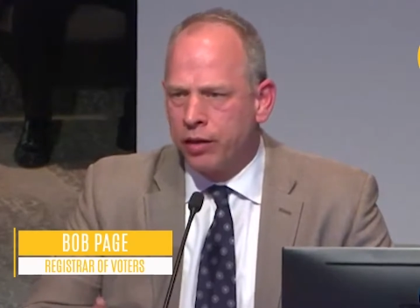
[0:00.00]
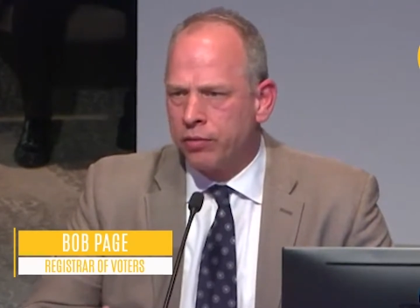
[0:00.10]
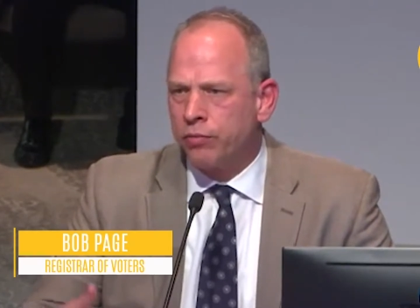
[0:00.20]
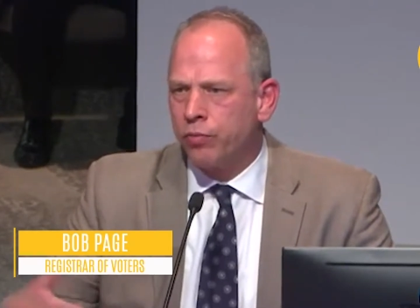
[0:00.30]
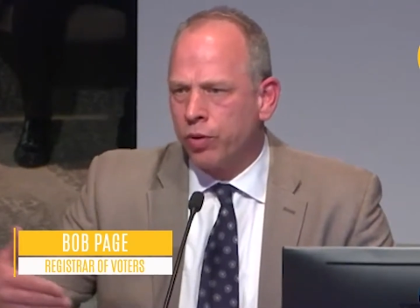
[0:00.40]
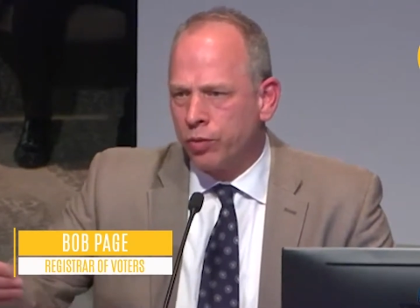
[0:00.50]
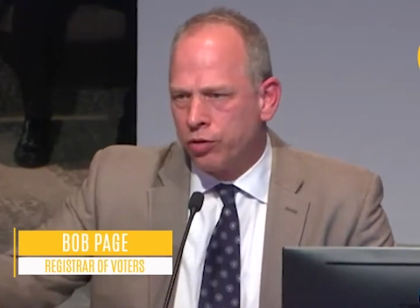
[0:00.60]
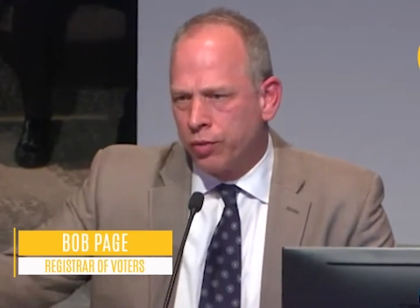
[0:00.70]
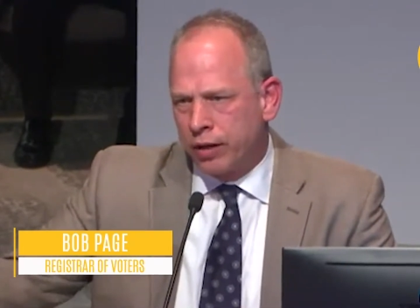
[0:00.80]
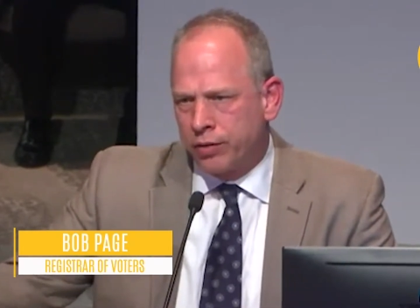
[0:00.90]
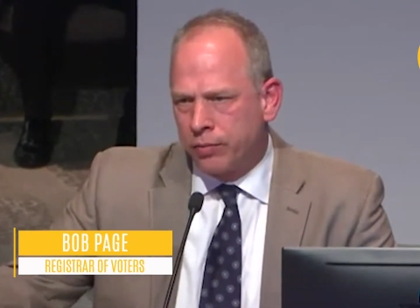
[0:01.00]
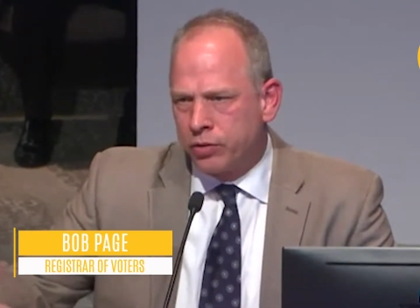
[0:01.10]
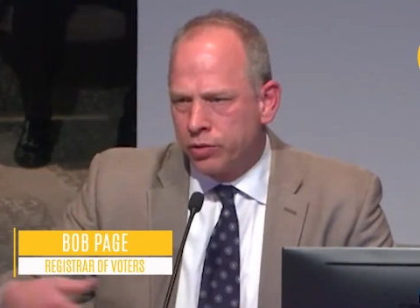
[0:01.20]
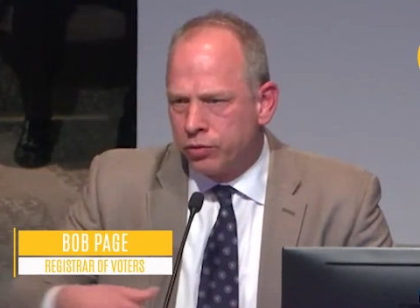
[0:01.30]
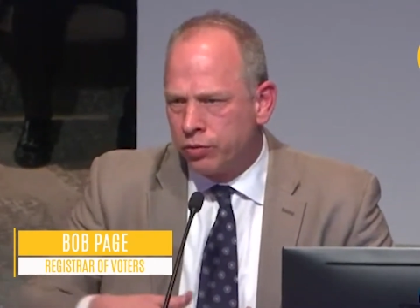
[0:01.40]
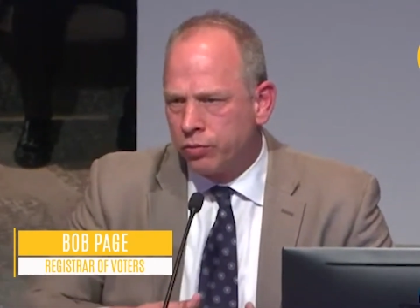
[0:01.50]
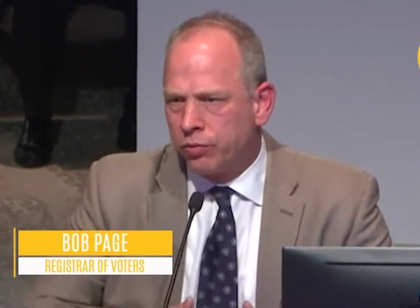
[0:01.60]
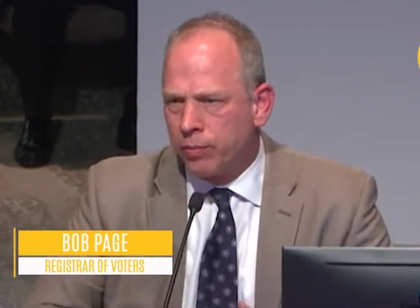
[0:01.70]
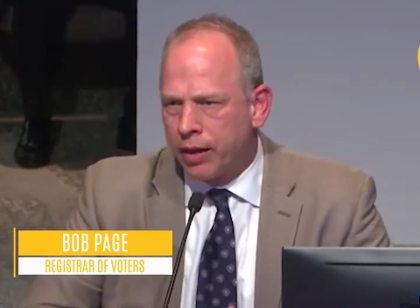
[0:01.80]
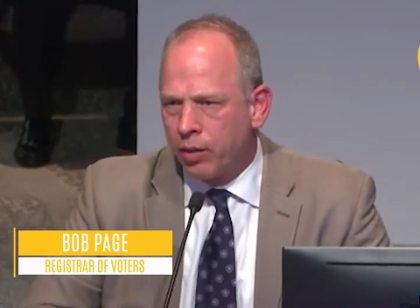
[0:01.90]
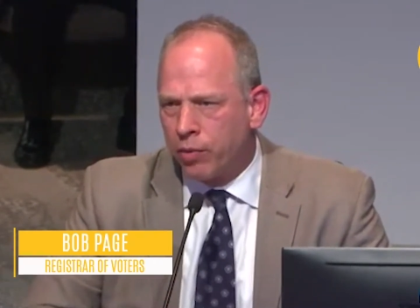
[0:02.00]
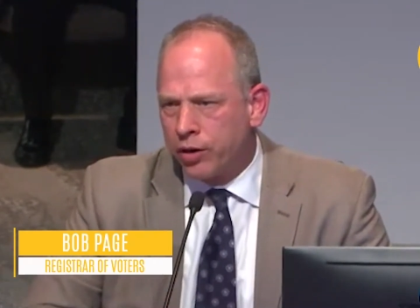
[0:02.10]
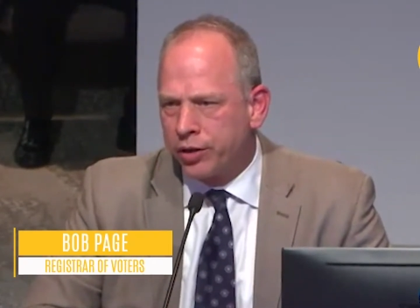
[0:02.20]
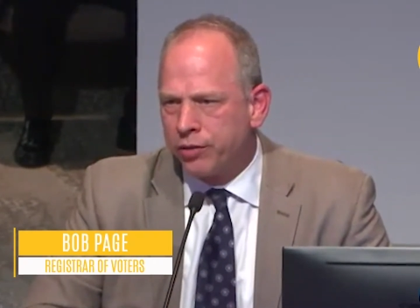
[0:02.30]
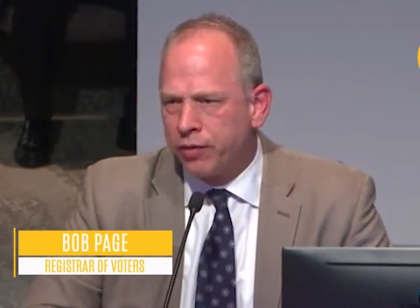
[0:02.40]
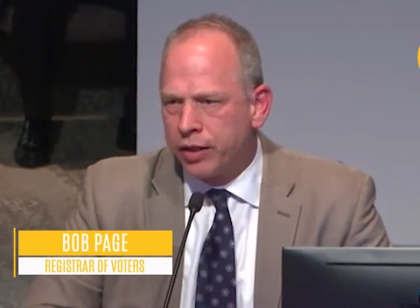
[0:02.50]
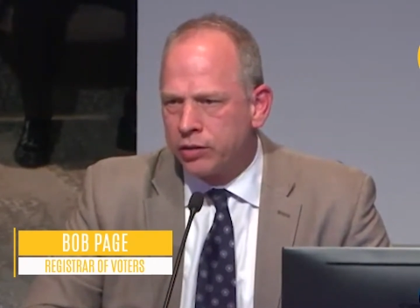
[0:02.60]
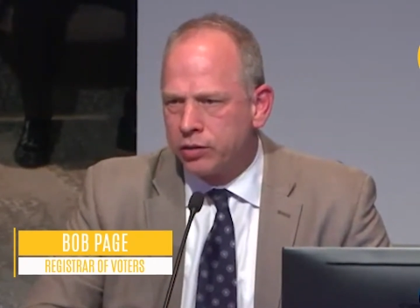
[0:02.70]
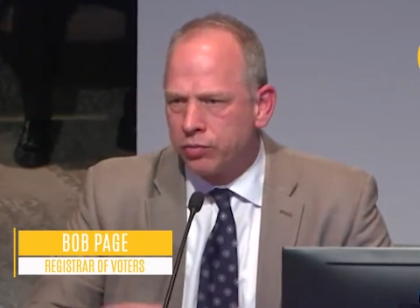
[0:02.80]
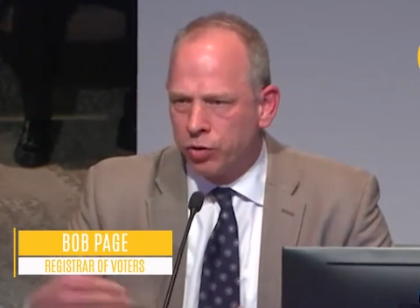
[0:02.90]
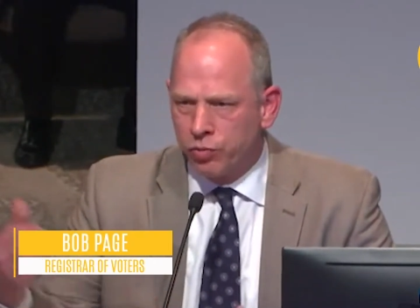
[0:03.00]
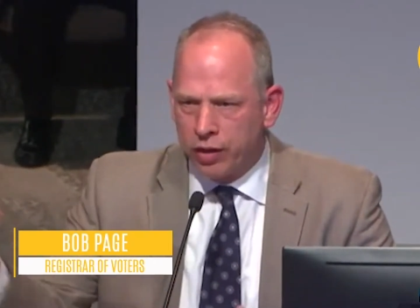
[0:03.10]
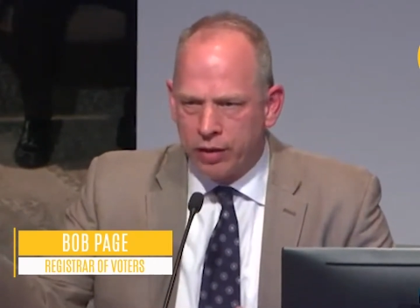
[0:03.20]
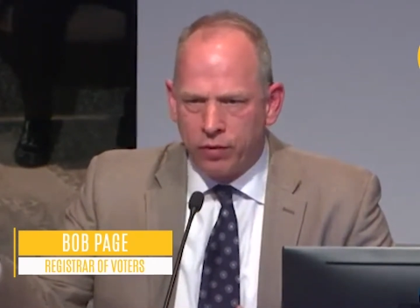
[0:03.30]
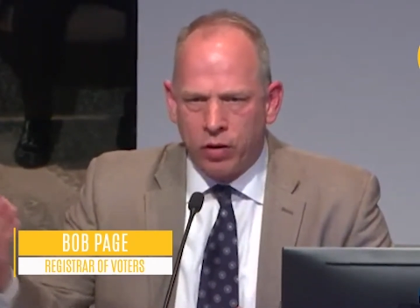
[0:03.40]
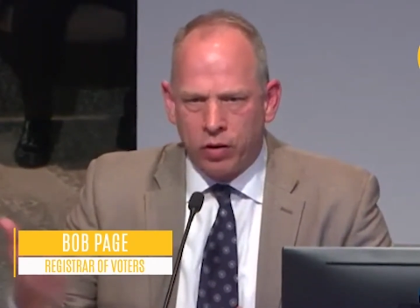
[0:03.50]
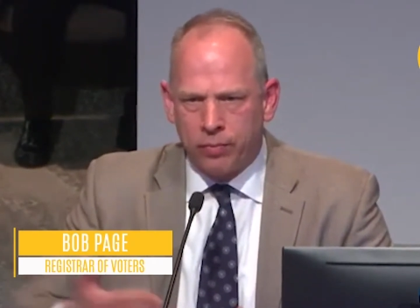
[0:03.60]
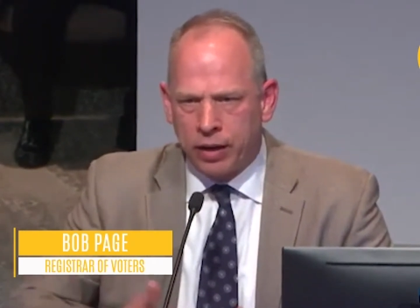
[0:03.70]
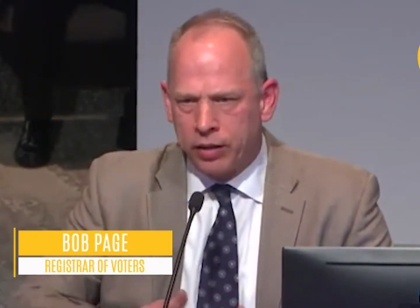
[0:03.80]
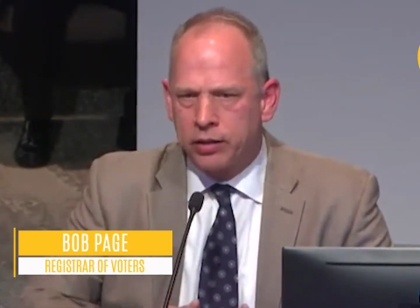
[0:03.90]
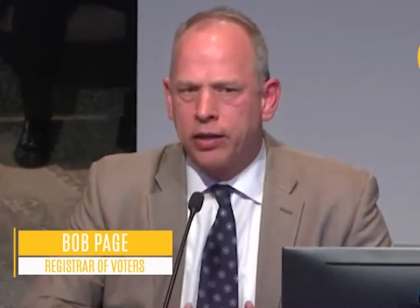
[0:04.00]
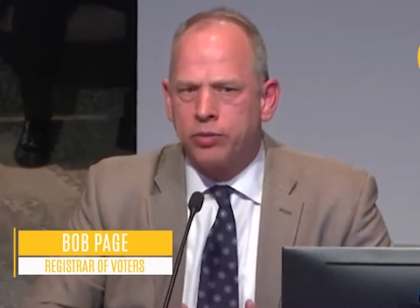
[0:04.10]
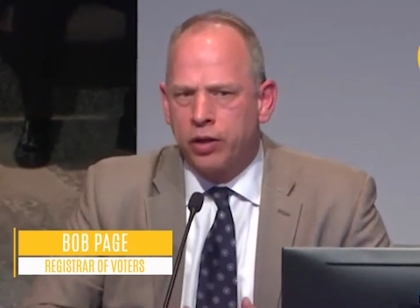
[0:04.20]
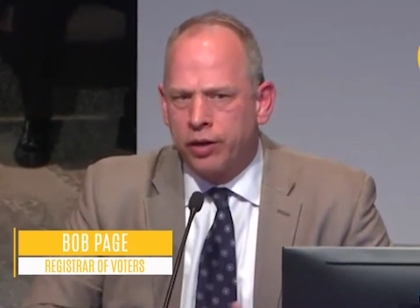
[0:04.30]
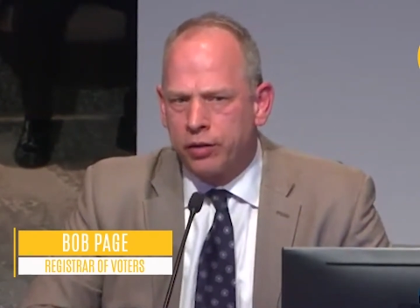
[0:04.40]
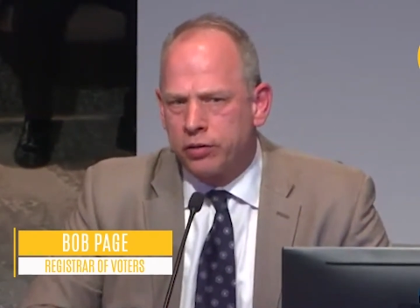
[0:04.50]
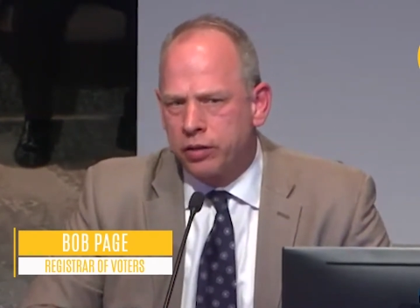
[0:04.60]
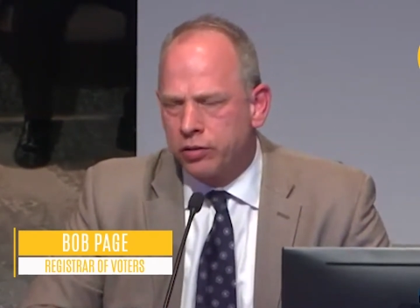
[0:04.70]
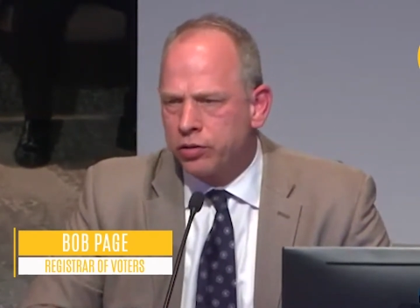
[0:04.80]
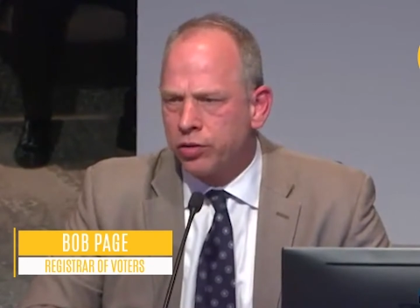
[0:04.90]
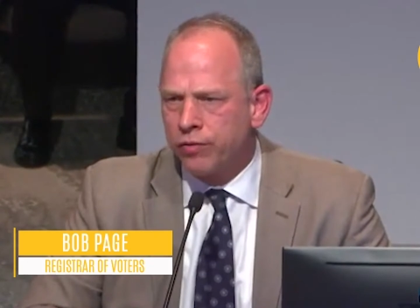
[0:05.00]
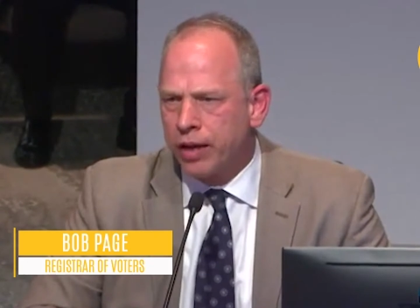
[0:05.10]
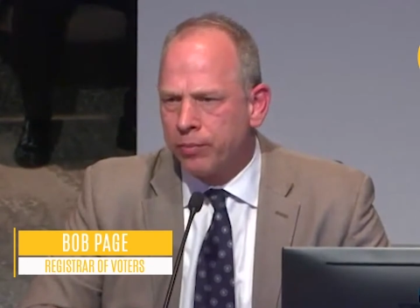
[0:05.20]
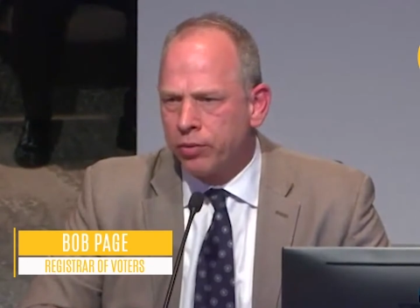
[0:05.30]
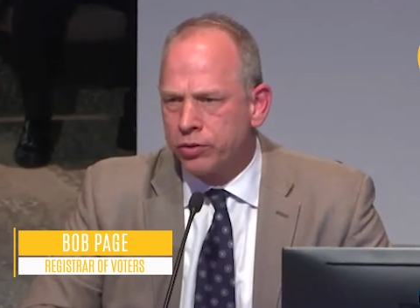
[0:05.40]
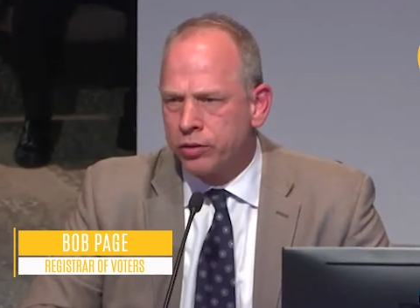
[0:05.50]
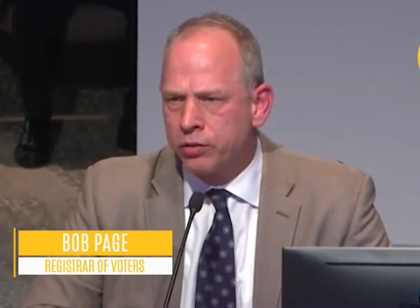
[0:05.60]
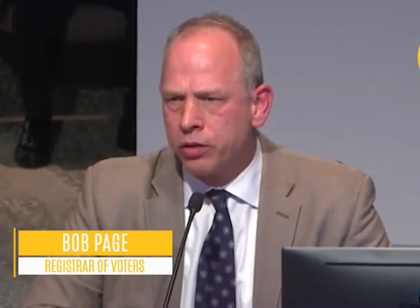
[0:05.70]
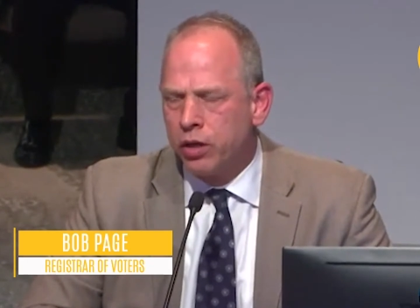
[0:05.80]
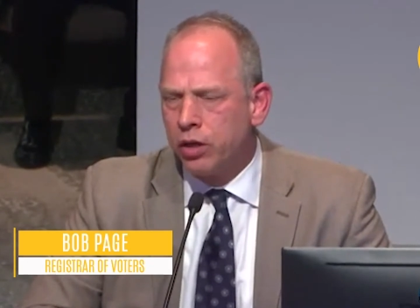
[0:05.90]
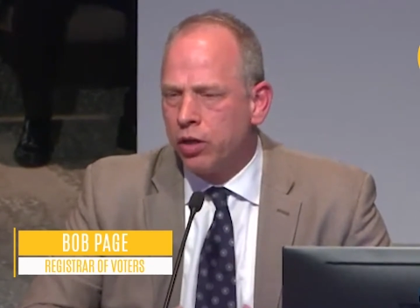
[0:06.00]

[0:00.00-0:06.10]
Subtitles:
then we would direct them to the ballot marking device, which will have all ballot types on it to serve that person.